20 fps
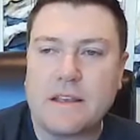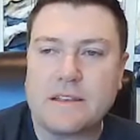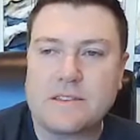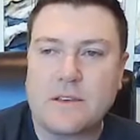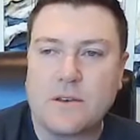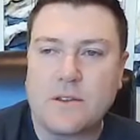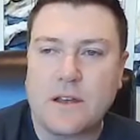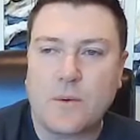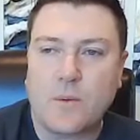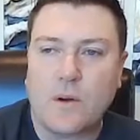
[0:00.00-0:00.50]

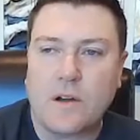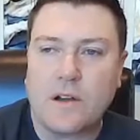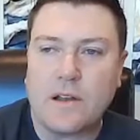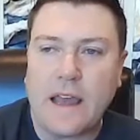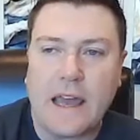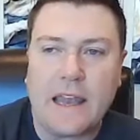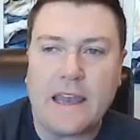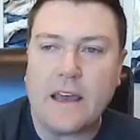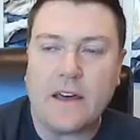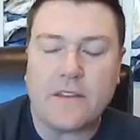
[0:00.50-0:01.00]
So there weren't
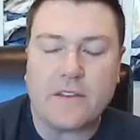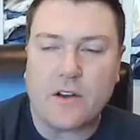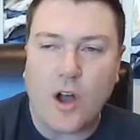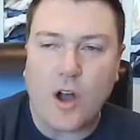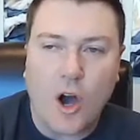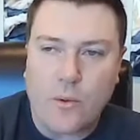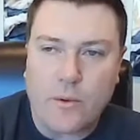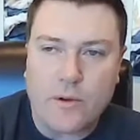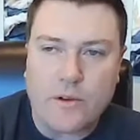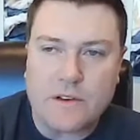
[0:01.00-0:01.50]
any other
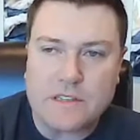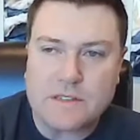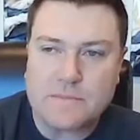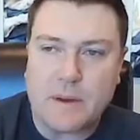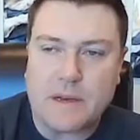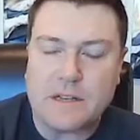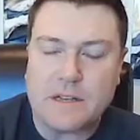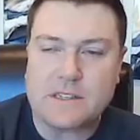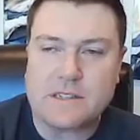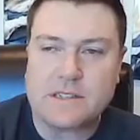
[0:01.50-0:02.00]
owners,
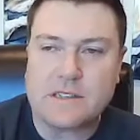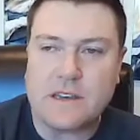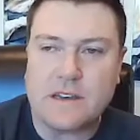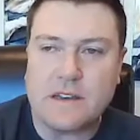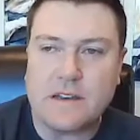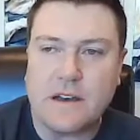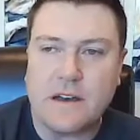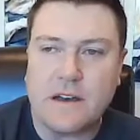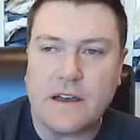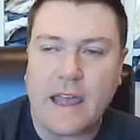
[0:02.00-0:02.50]
but just a,
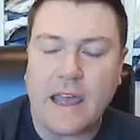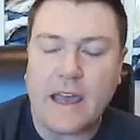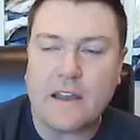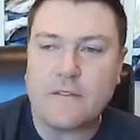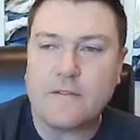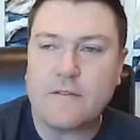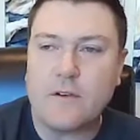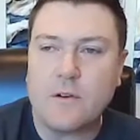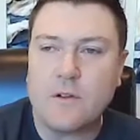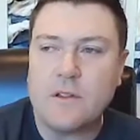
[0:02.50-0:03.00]
a
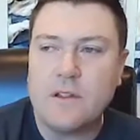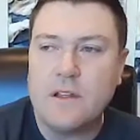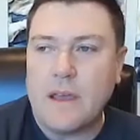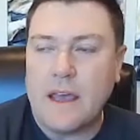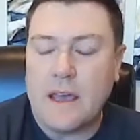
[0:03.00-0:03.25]
handful.